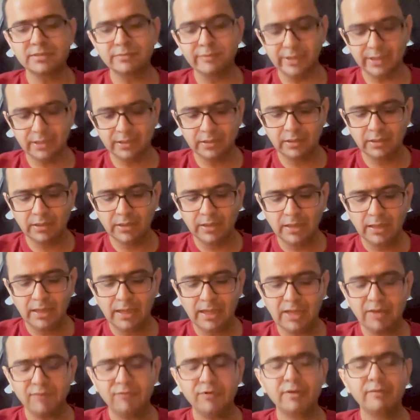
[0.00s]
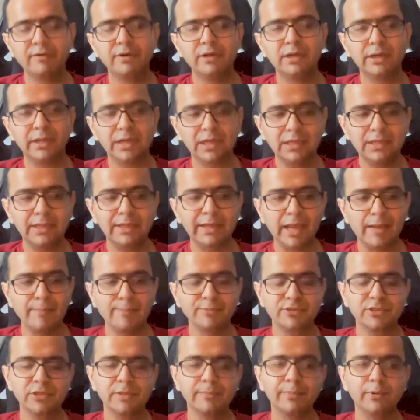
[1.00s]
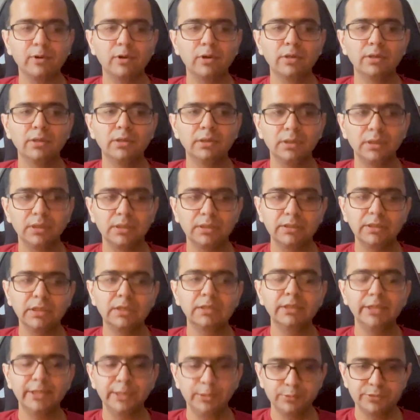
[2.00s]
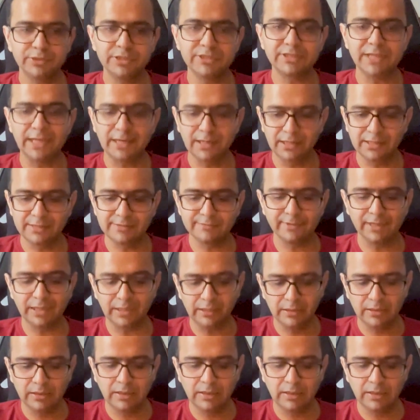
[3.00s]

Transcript: when everyone really ramps up on the D2C channel as well.